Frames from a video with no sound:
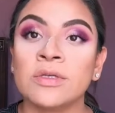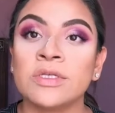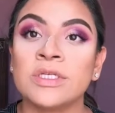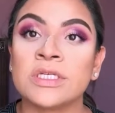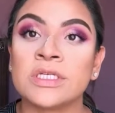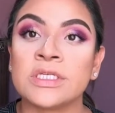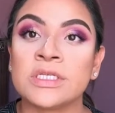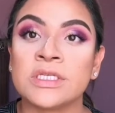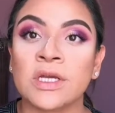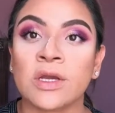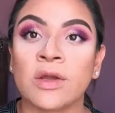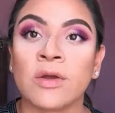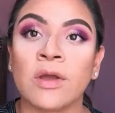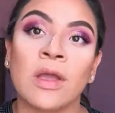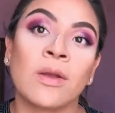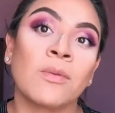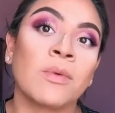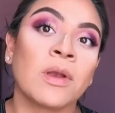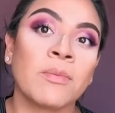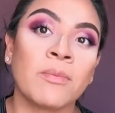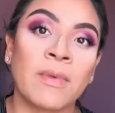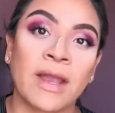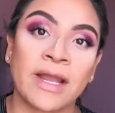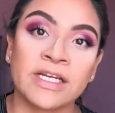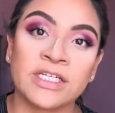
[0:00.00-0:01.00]
just a quick
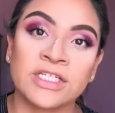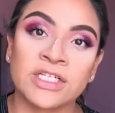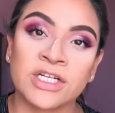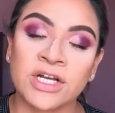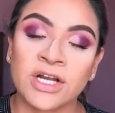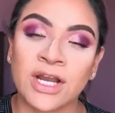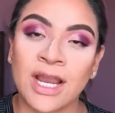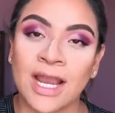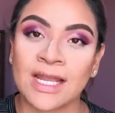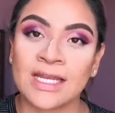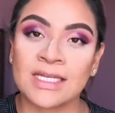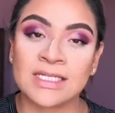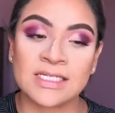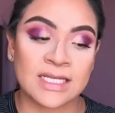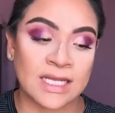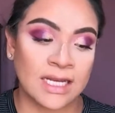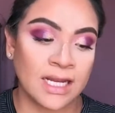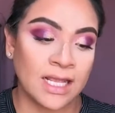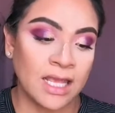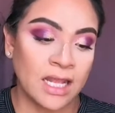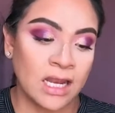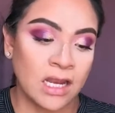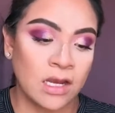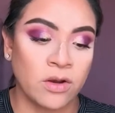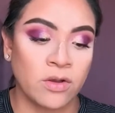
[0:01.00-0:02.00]
reminder, I did
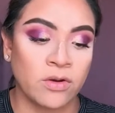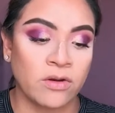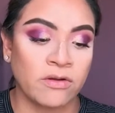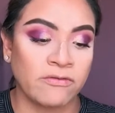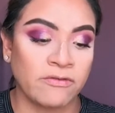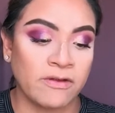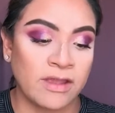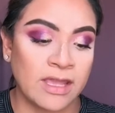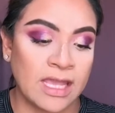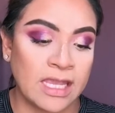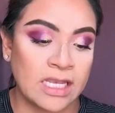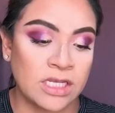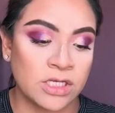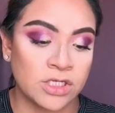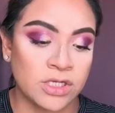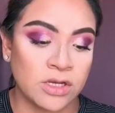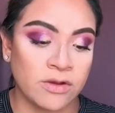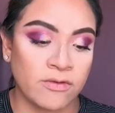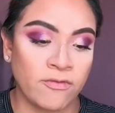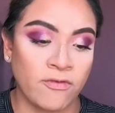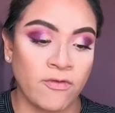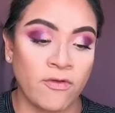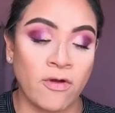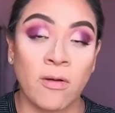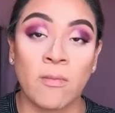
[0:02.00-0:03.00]
get a notification
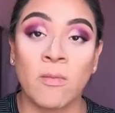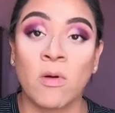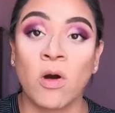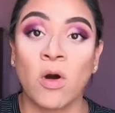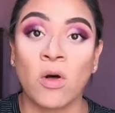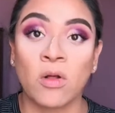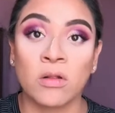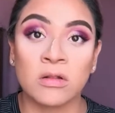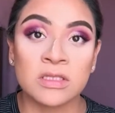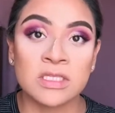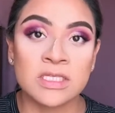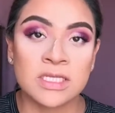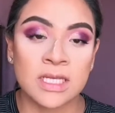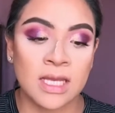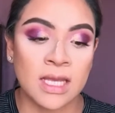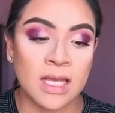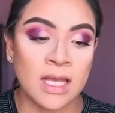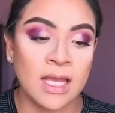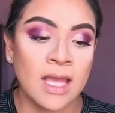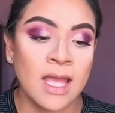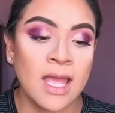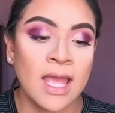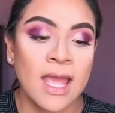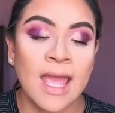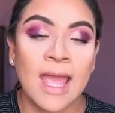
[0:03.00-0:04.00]
from Ulta,
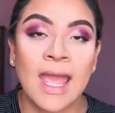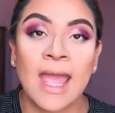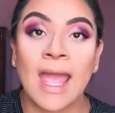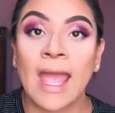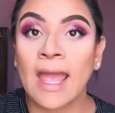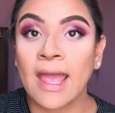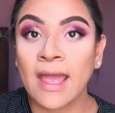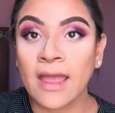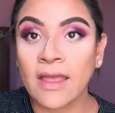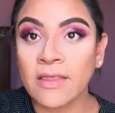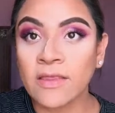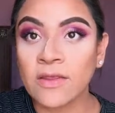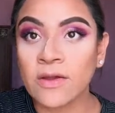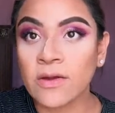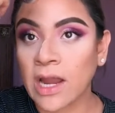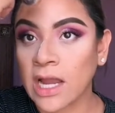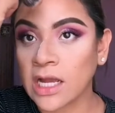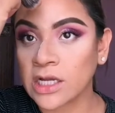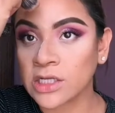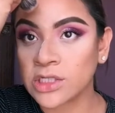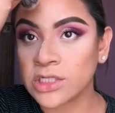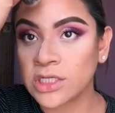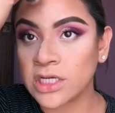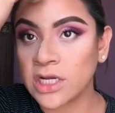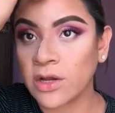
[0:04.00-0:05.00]
and they're
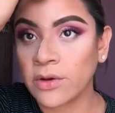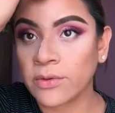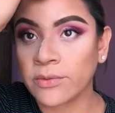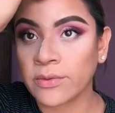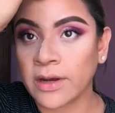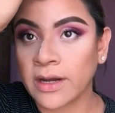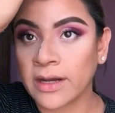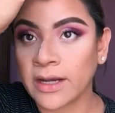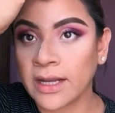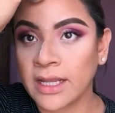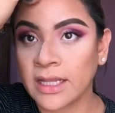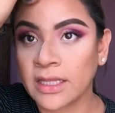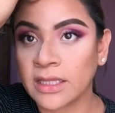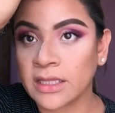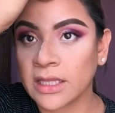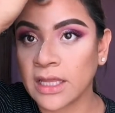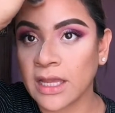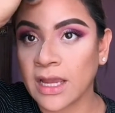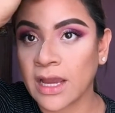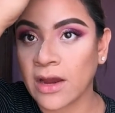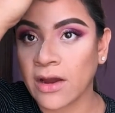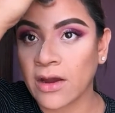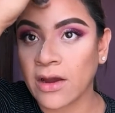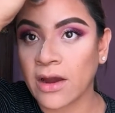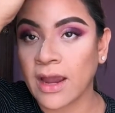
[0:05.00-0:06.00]
actually running
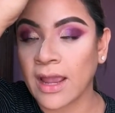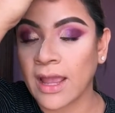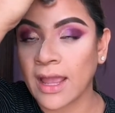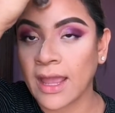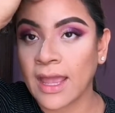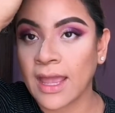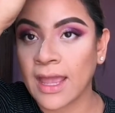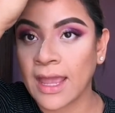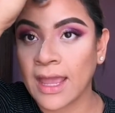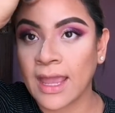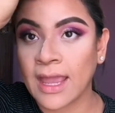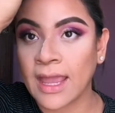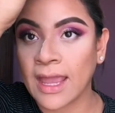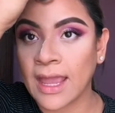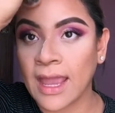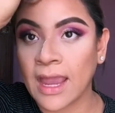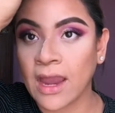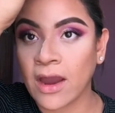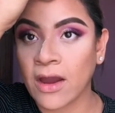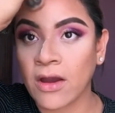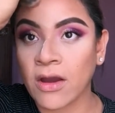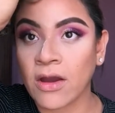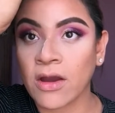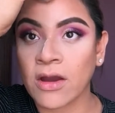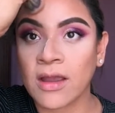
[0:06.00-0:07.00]
their
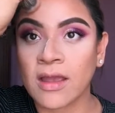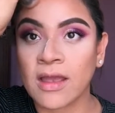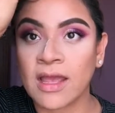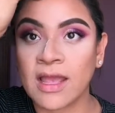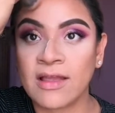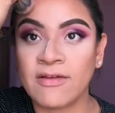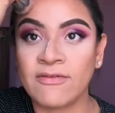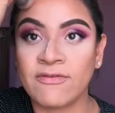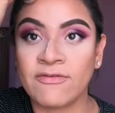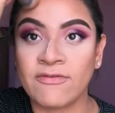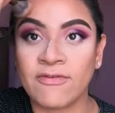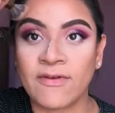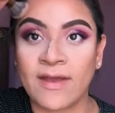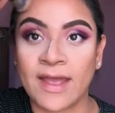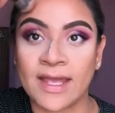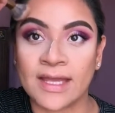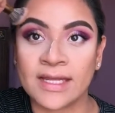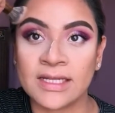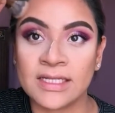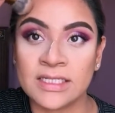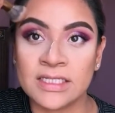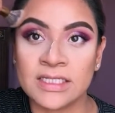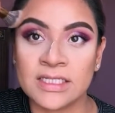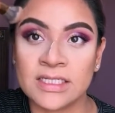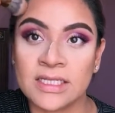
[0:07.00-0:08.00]
hair
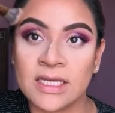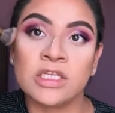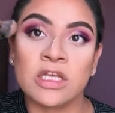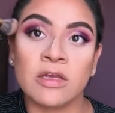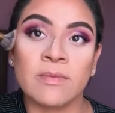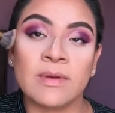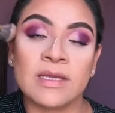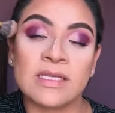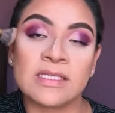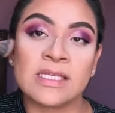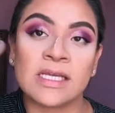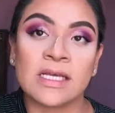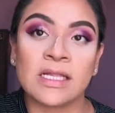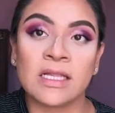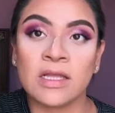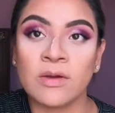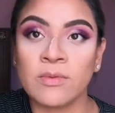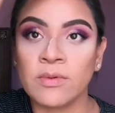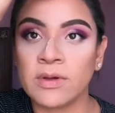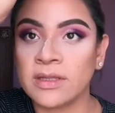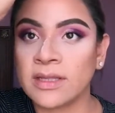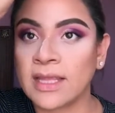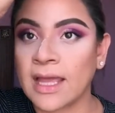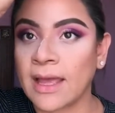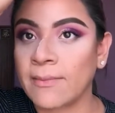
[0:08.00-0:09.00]
event. So basically
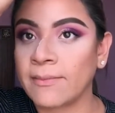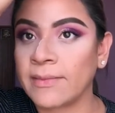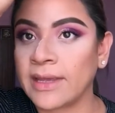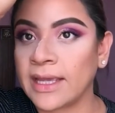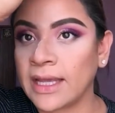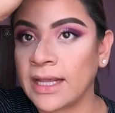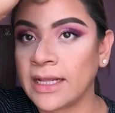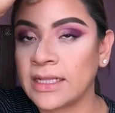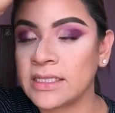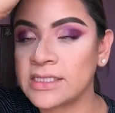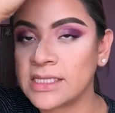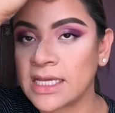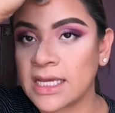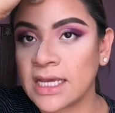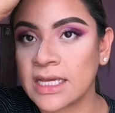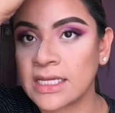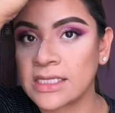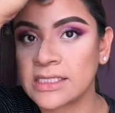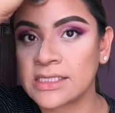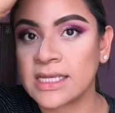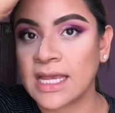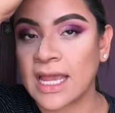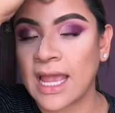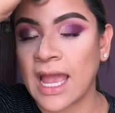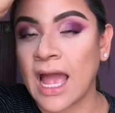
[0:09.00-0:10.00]
what that means is
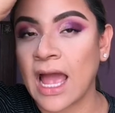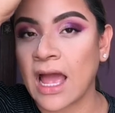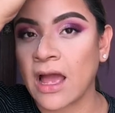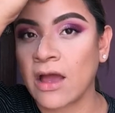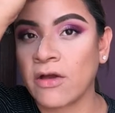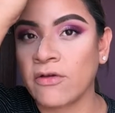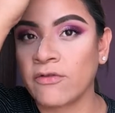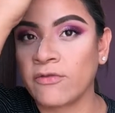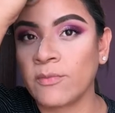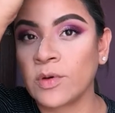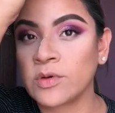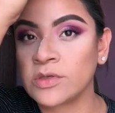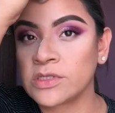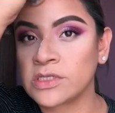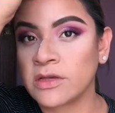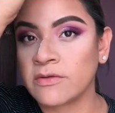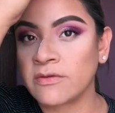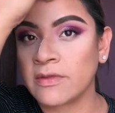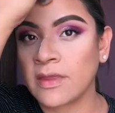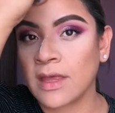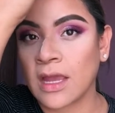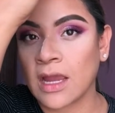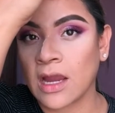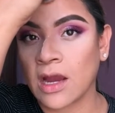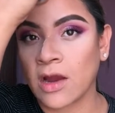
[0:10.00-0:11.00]
they have most of
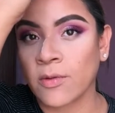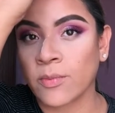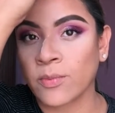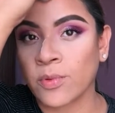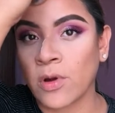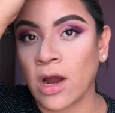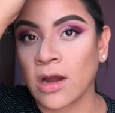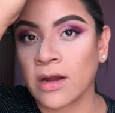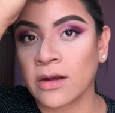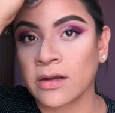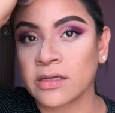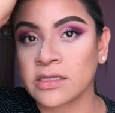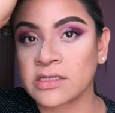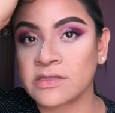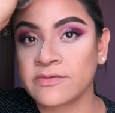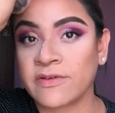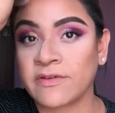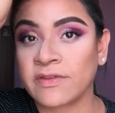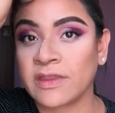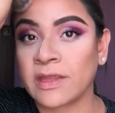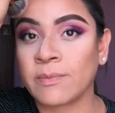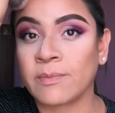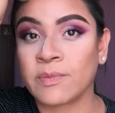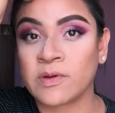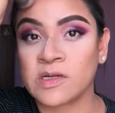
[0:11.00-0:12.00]
the hair products
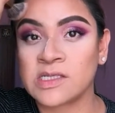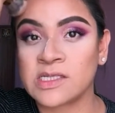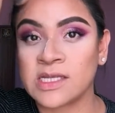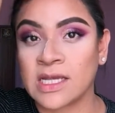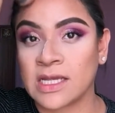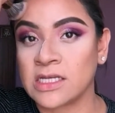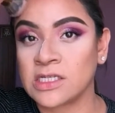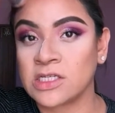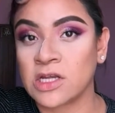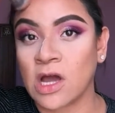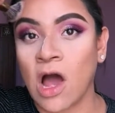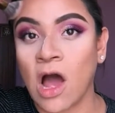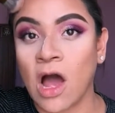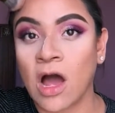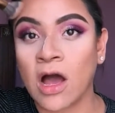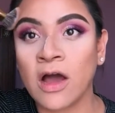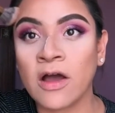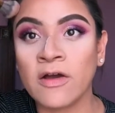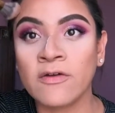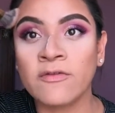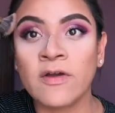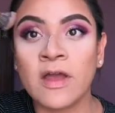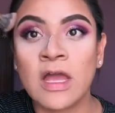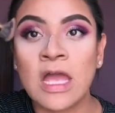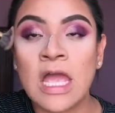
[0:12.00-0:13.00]
50%
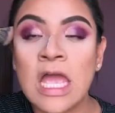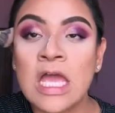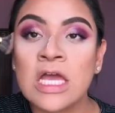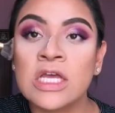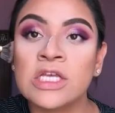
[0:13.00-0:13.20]
off.